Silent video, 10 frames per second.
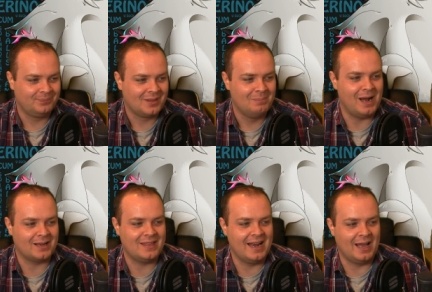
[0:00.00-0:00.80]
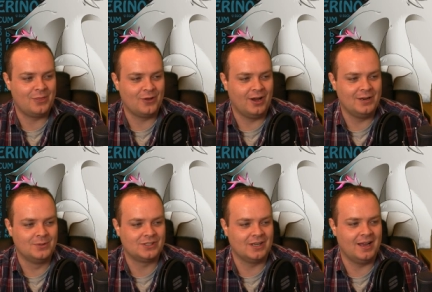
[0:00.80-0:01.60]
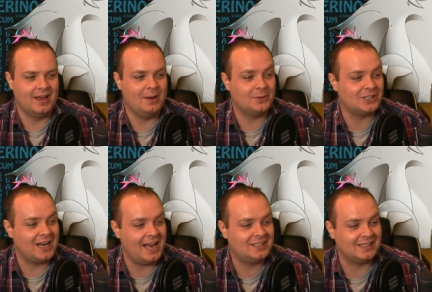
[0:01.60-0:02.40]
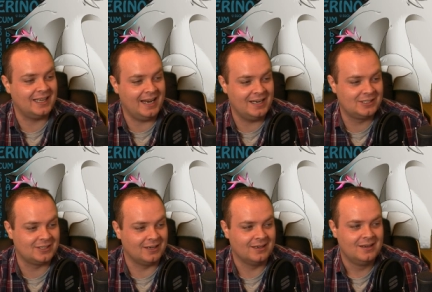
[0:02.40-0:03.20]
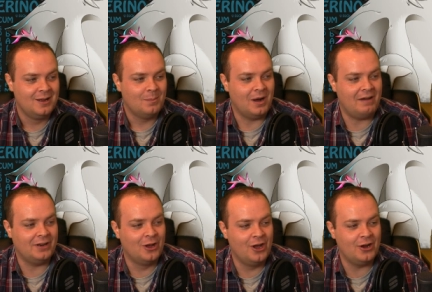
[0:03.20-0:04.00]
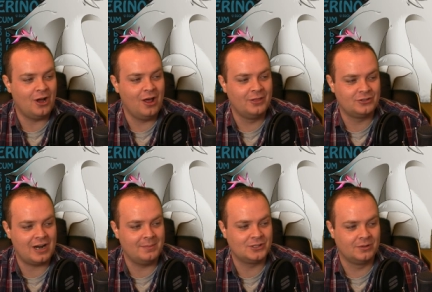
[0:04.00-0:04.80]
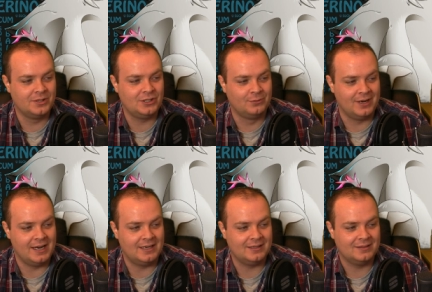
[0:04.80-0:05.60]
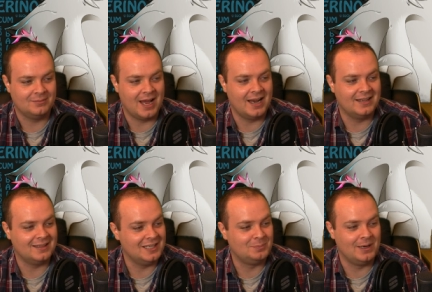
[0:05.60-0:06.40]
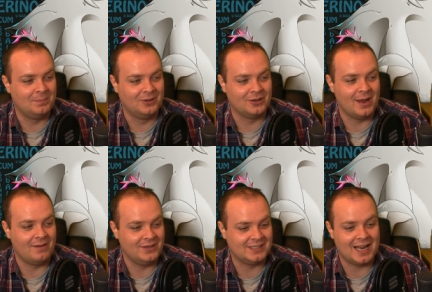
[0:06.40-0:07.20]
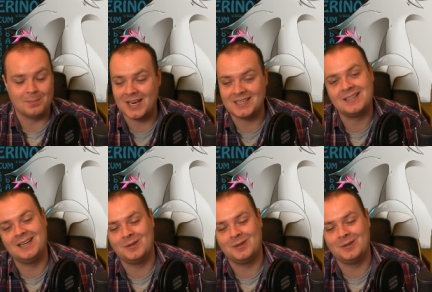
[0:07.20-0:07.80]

Back then, I thought he was uh, it was an isolated incident. But having heard all the drama stories you read, man, these people do it every time. Yes, they do.